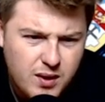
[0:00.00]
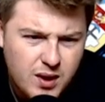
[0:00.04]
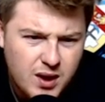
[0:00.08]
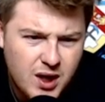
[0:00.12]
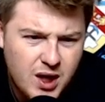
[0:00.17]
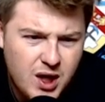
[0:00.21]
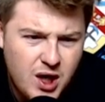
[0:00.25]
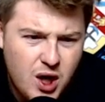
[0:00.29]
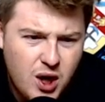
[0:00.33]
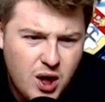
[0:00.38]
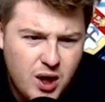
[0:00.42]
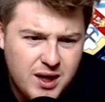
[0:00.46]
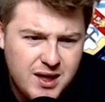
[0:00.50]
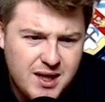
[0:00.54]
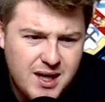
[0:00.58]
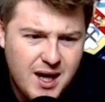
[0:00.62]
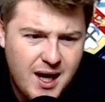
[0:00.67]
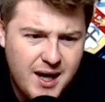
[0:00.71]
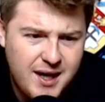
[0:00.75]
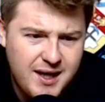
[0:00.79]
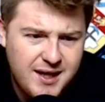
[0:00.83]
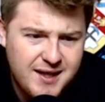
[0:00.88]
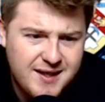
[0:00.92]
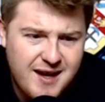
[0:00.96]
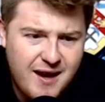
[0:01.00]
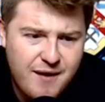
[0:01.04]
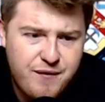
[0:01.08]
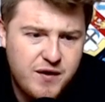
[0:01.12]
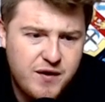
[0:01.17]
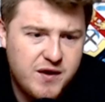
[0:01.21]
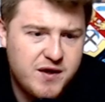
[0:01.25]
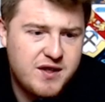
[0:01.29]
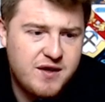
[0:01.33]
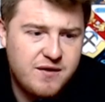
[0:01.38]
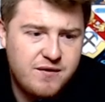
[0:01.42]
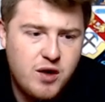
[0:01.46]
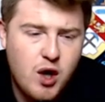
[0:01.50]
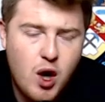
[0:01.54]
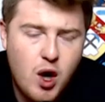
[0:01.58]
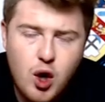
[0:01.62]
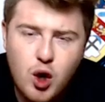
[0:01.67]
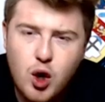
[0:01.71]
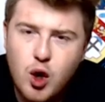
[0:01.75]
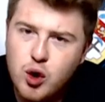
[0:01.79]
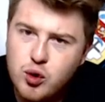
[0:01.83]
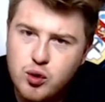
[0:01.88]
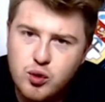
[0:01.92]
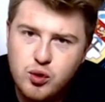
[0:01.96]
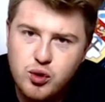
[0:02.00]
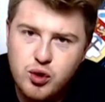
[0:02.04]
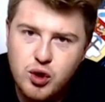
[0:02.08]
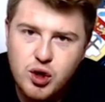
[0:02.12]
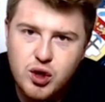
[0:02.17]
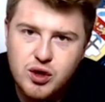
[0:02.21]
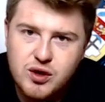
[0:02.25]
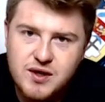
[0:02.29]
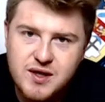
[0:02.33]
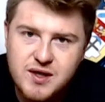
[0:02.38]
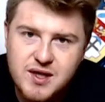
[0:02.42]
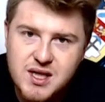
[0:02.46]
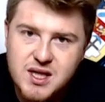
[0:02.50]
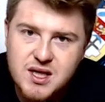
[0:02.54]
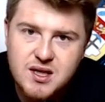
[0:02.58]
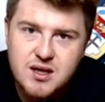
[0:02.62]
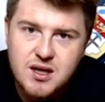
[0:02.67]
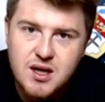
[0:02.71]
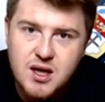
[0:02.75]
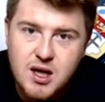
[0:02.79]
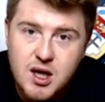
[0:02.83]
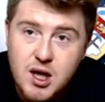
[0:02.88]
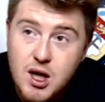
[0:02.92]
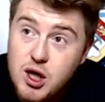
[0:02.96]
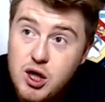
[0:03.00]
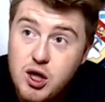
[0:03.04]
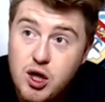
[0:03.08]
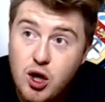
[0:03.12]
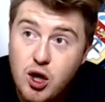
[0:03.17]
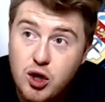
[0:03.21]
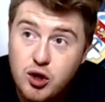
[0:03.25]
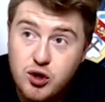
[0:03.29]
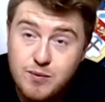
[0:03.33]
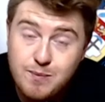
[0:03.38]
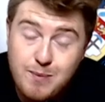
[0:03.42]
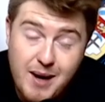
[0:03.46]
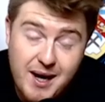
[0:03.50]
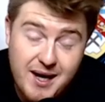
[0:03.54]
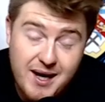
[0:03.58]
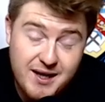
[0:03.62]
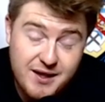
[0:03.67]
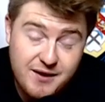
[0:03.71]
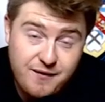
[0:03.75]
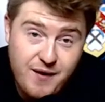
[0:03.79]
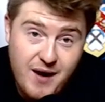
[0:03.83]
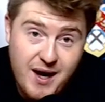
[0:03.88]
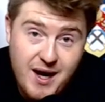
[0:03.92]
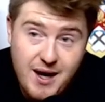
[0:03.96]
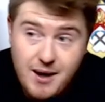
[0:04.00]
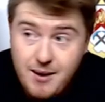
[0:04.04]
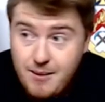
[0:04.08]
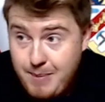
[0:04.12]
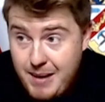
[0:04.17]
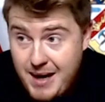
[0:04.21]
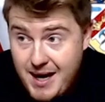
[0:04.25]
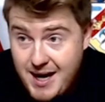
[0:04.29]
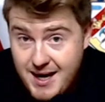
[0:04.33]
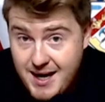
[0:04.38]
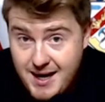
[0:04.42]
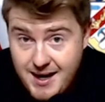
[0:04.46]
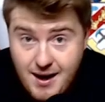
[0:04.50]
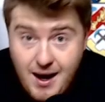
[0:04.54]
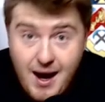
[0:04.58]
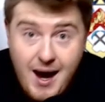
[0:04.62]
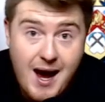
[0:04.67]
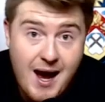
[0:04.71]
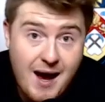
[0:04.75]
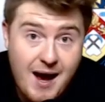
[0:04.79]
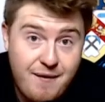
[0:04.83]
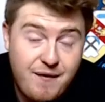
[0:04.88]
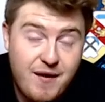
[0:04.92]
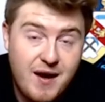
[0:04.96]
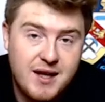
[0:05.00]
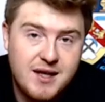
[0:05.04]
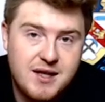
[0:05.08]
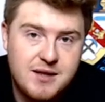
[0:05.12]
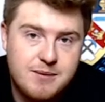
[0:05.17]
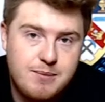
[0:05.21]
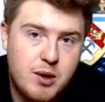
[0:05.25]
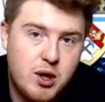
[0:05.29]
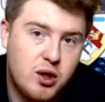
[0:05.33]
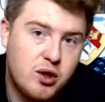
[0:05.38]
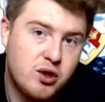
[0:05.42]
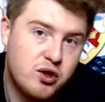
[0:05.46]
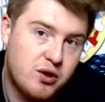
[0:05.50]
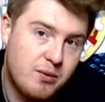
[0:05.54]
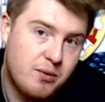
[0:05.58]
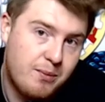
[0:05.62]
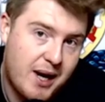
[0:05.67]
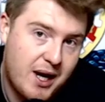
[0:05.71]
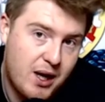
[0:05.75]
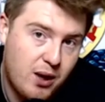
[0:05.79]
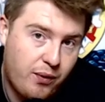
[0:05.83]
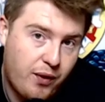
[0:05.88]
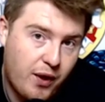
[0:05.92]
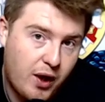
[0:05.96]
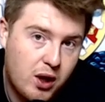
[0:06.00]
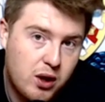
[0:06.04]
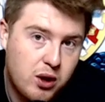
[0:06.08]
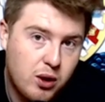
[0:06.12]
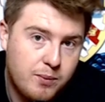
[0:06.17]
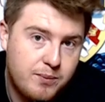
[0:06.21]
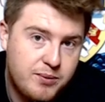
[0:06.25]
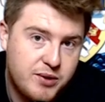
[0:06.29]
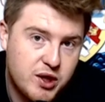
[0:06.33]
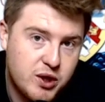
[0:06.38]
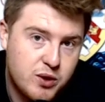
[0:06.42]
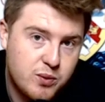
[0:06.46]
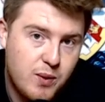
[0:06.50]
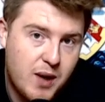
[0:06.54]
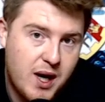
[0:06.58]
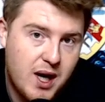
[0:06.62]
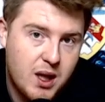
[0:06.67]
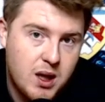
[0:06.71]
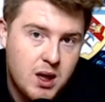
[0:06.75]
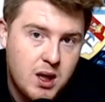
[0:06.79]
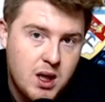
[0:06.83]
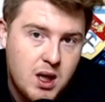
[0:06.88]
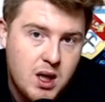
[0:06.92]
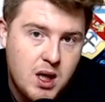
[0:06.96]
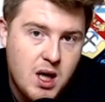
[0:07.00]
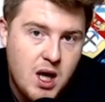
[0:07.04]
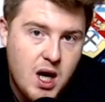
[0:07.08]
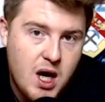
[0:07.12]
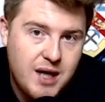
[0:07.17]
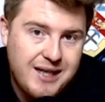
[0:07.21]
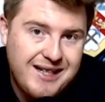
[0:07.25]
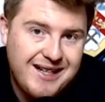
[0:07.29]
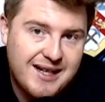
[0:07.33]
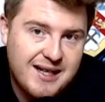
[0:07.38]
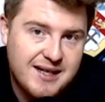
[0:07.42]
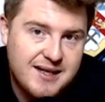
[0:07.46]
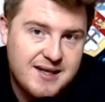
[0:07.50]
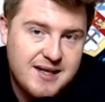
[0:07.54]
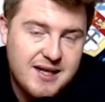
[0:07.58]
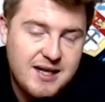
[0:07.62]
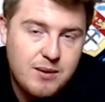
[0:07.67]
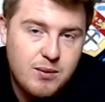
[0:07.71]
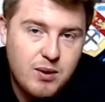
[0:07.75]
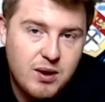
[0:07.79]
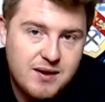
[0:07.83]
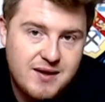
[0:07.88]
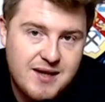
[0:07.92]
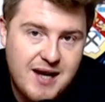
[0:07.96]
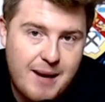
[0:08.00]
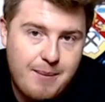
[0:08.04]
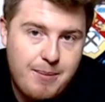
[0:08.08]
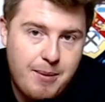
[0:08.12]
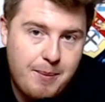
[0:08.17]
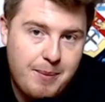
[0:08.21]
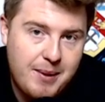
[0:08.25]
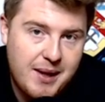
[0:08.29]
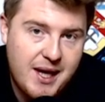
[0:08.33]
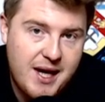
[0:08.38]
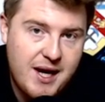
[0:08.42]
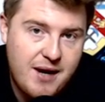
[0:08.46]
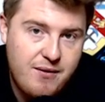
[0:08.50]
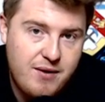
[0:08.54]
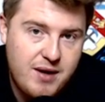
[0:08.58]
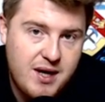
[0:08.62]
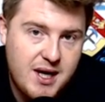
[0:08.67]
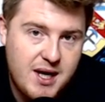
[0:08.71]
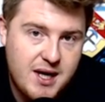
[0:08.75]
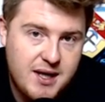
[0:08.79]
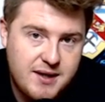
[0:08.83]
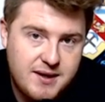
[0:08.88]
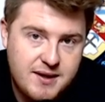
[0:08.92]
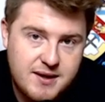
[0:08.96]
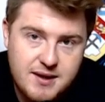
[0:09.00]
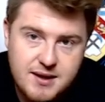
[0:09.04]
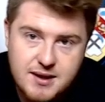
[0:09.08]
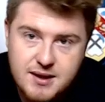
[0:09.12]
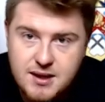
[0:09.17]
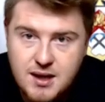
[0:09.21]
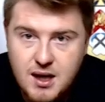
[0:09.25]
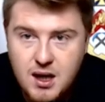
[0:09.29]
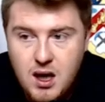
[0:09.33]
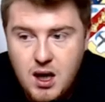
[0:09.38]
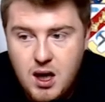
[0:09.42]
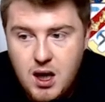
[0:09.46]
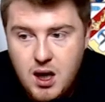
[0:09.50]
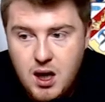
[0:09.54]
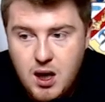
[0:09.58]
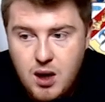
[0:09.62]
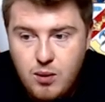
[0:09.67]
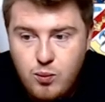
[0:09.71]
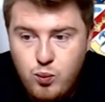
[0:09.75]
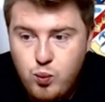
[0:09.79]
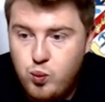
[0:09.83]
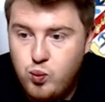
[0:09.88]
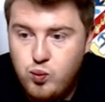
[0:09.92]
You know, and his efforts have not gone unnoticed, not just by us by our fans, but also by other clubs as well. And you can see what type of player he is. Uh,